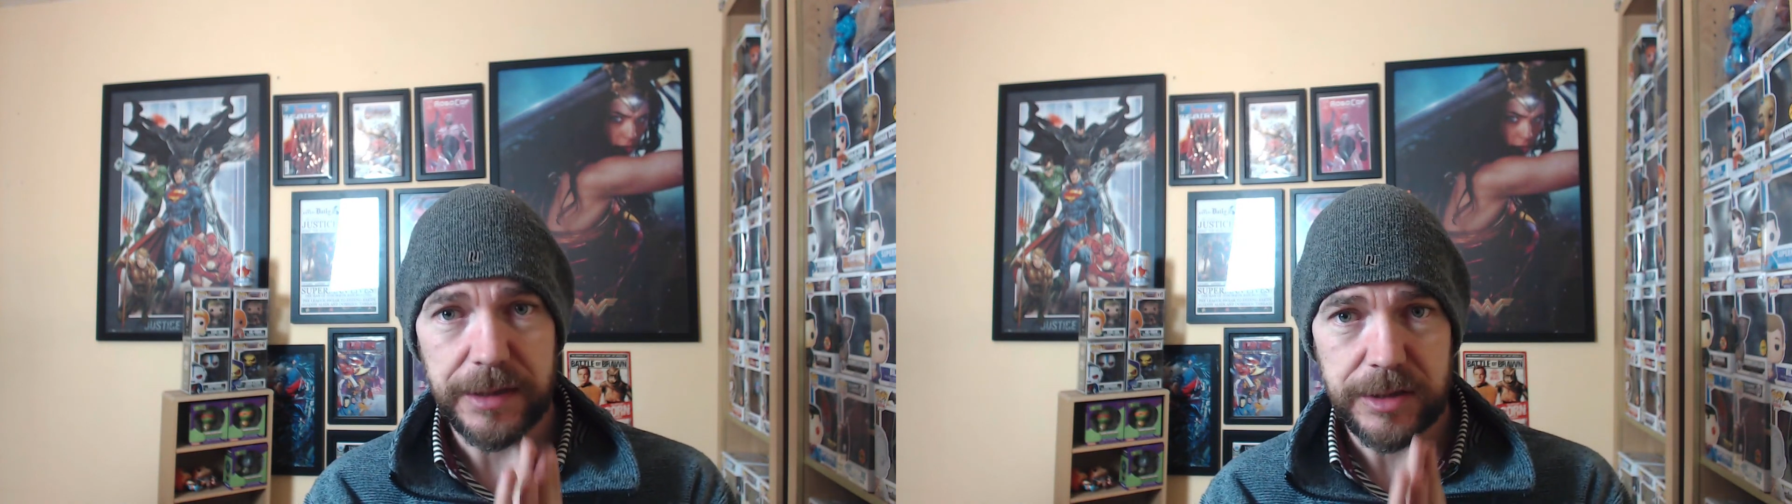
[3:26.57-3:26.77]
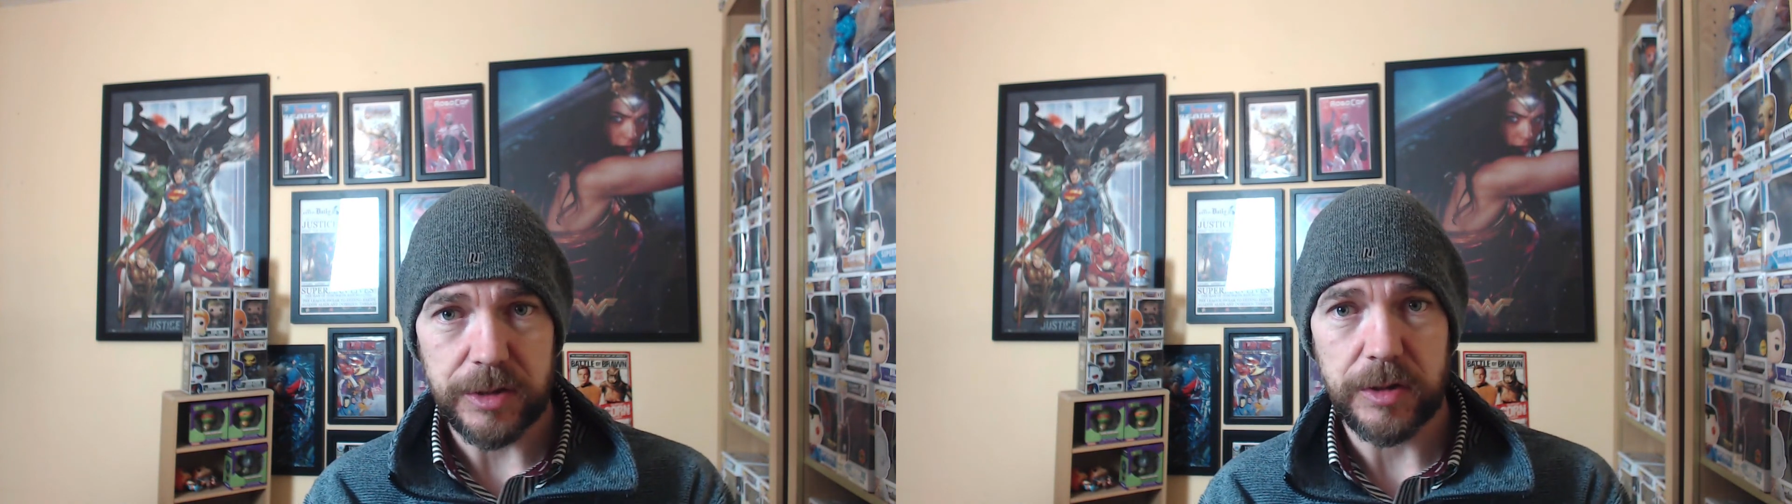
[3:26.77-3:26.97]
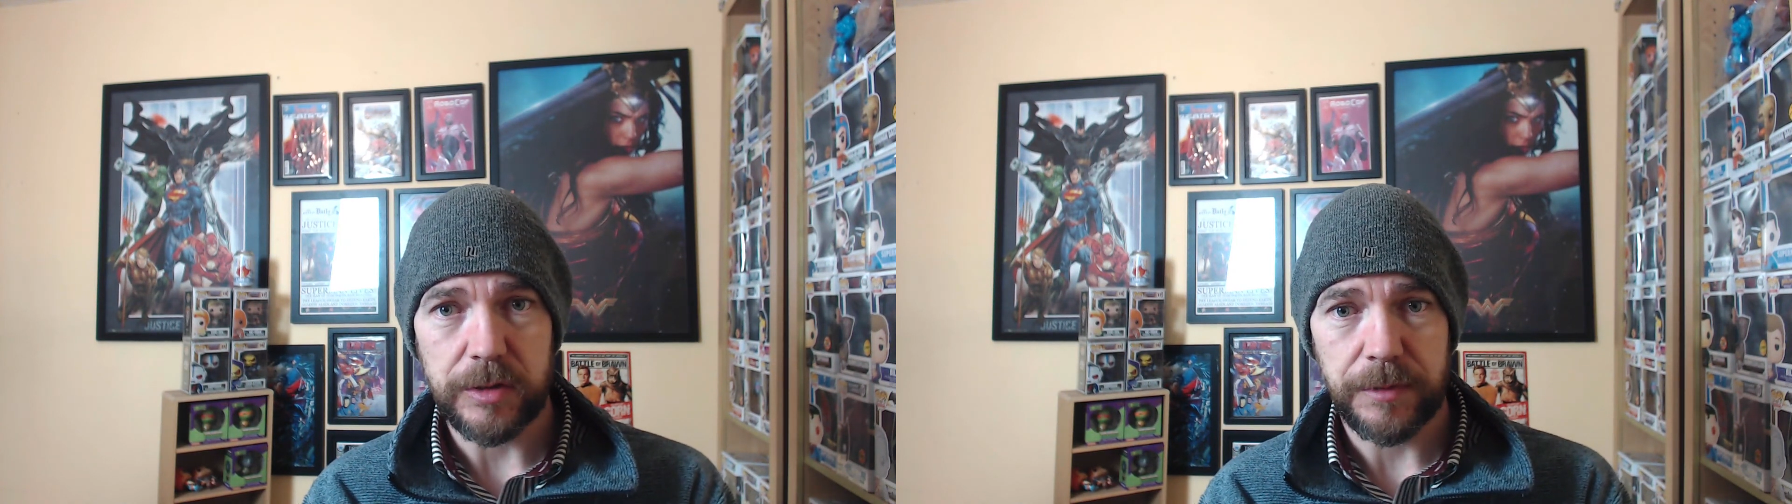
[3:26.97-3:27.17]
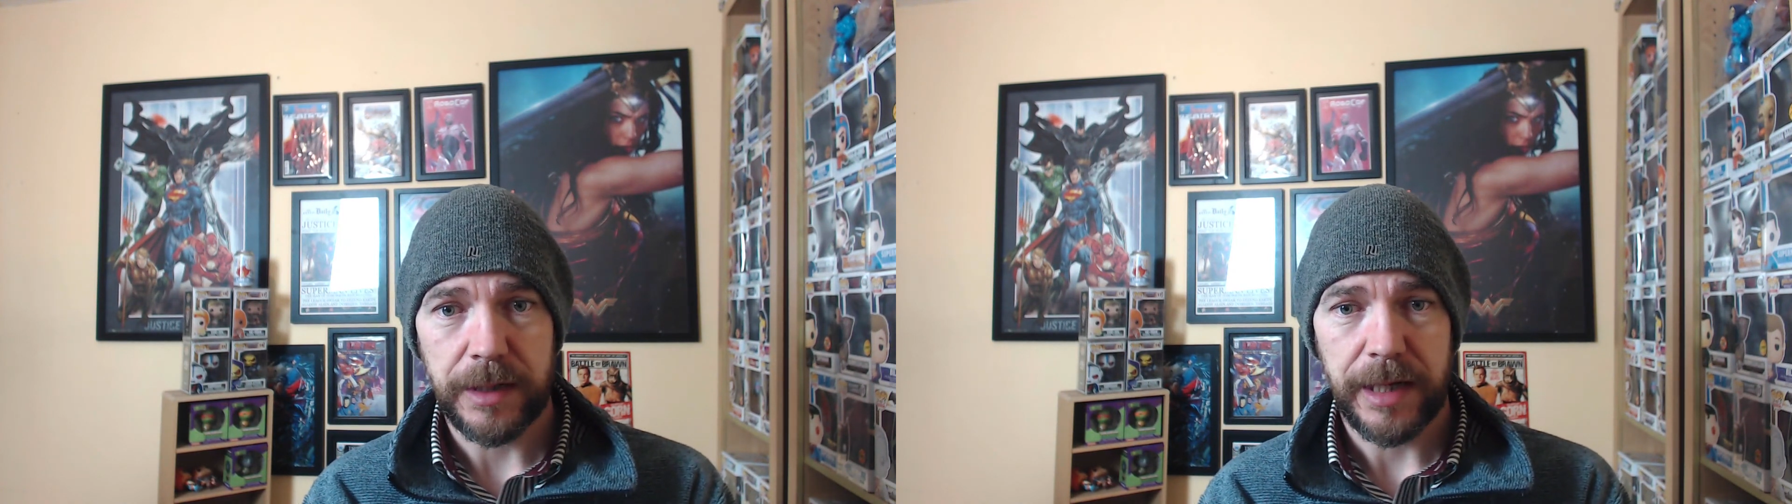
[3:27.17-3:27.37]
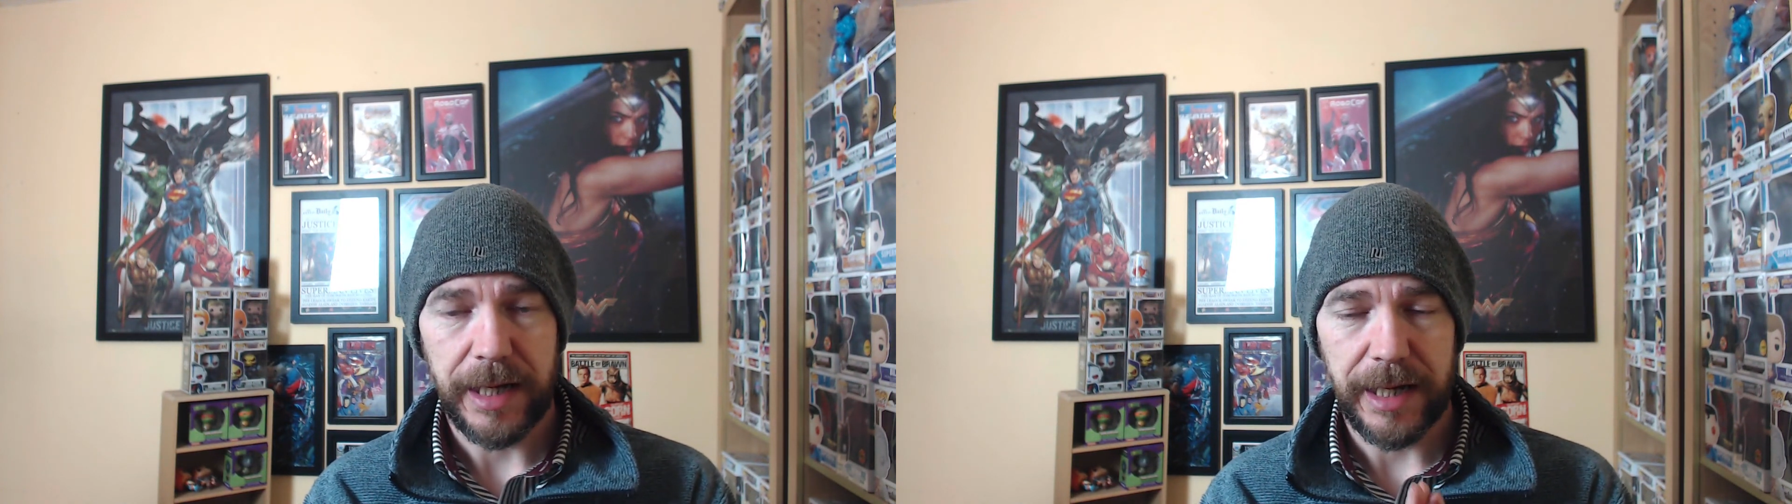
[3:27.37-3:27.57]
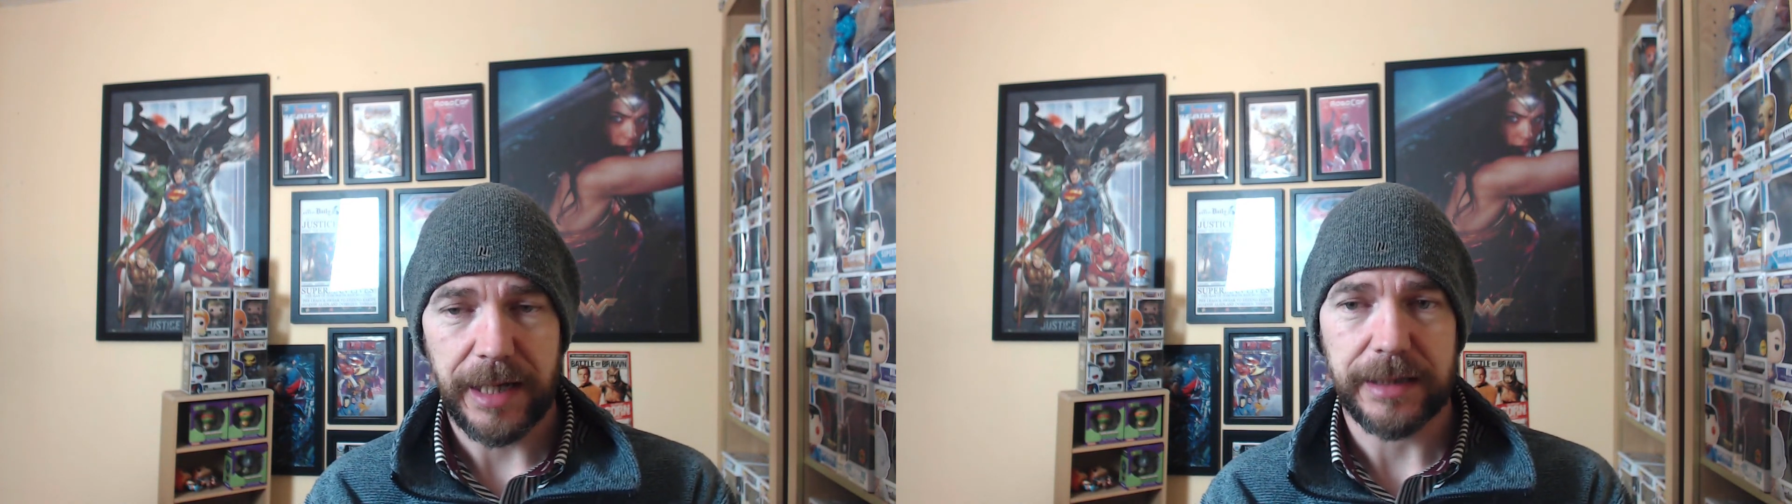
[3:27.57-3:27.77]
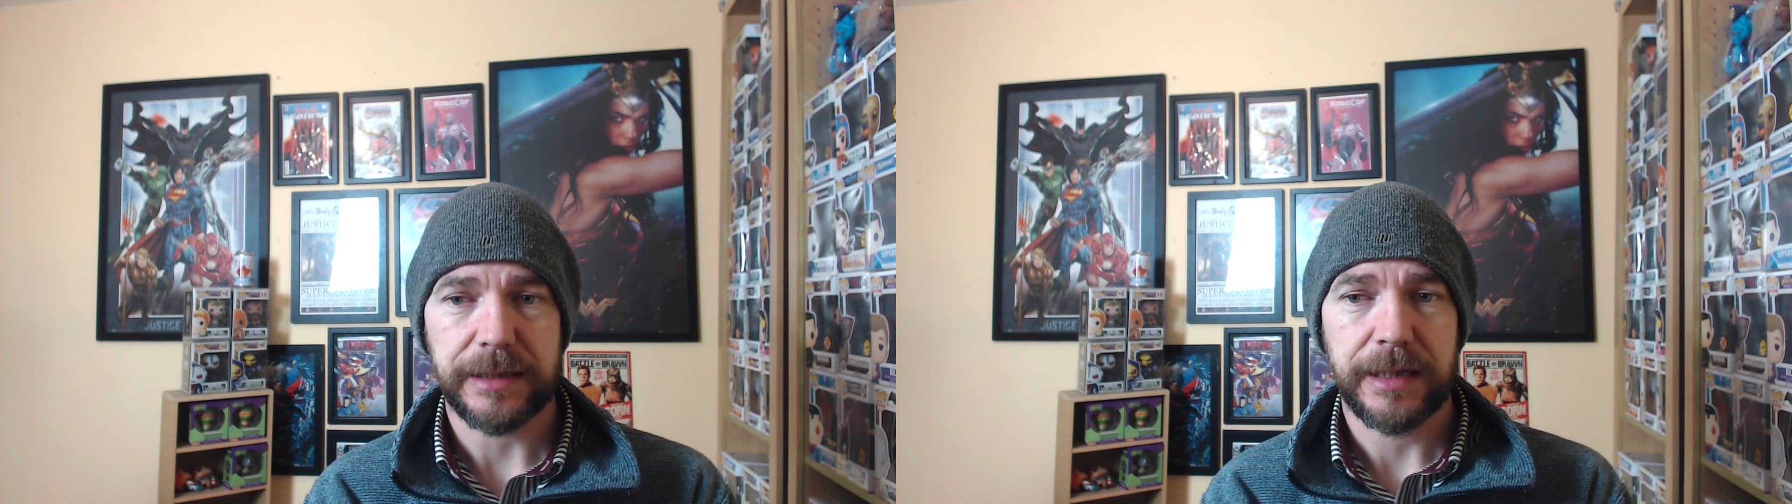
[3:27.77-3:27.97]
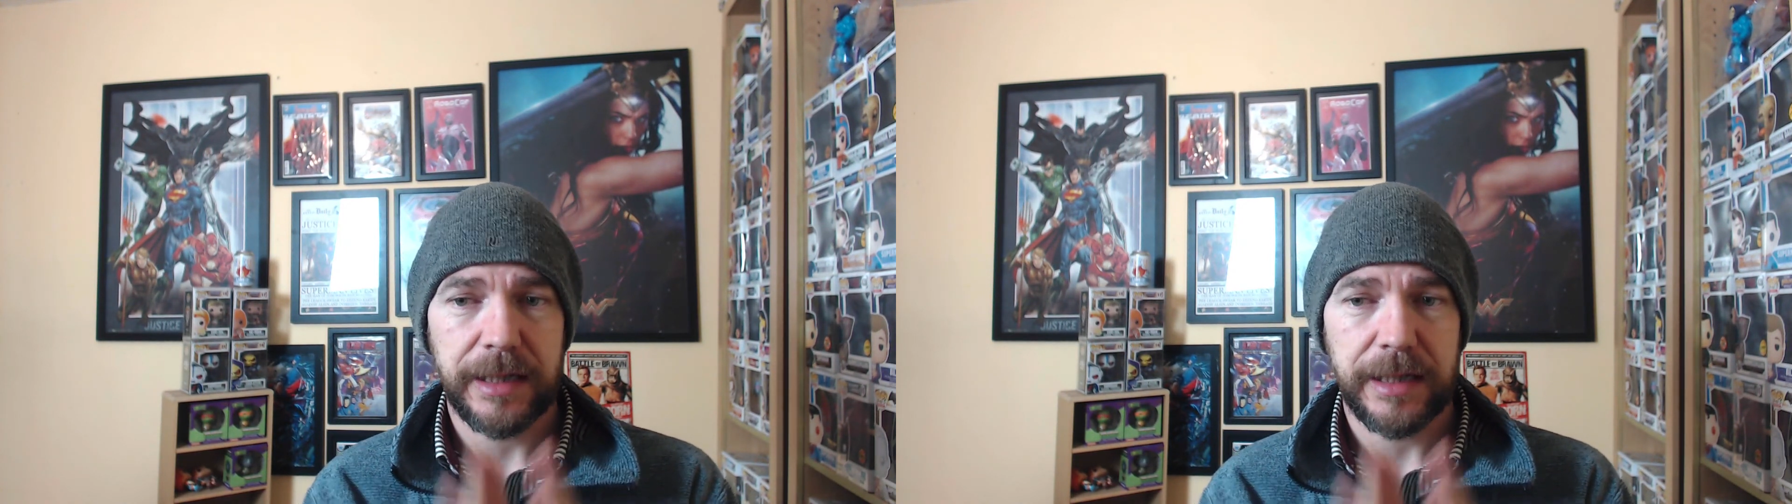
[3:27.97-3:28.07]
sub, and